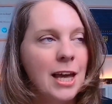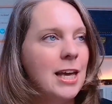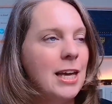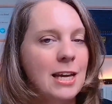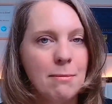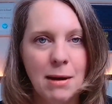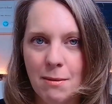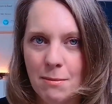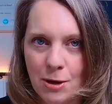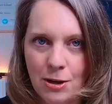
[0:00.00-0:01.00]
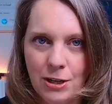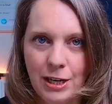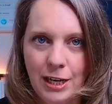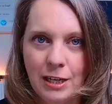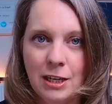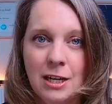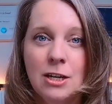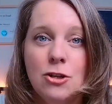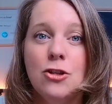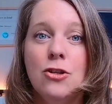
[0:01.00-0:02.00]
email marketing
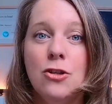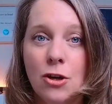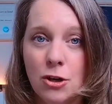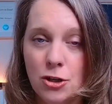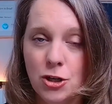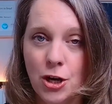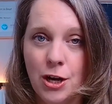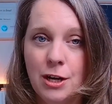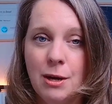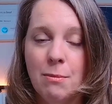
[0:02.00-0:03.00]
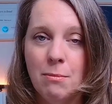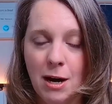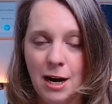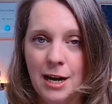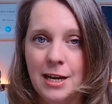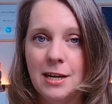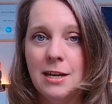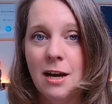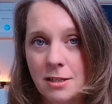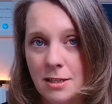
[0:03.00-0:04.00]
to nurture my
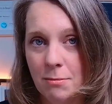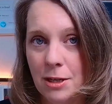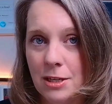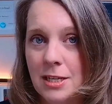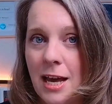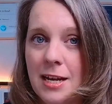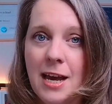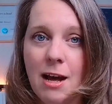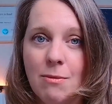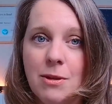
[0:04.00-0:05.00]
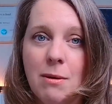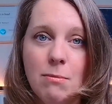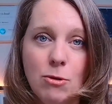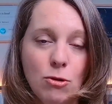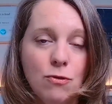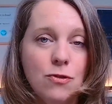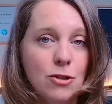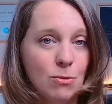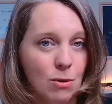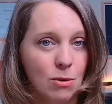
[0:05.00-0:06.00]
customers and help them move
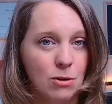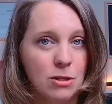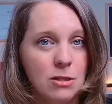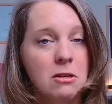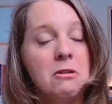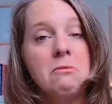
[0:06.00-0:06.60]
towards